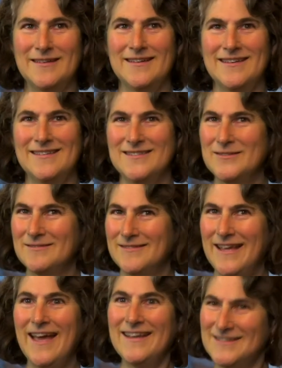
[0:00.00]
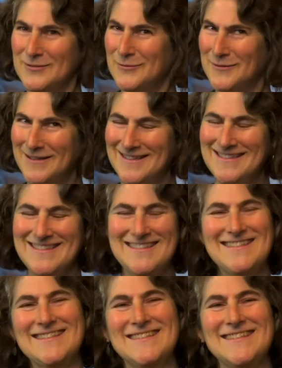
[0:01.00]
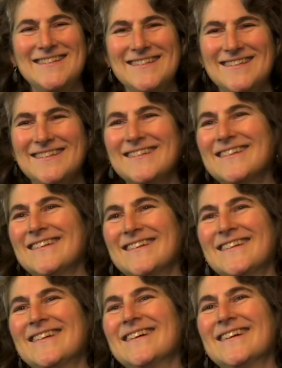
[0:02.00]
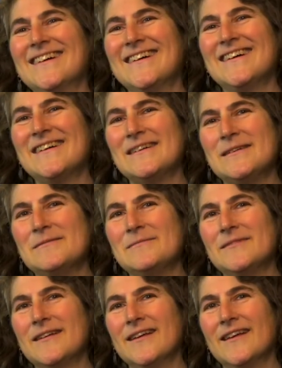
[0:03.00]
cat toys this year. And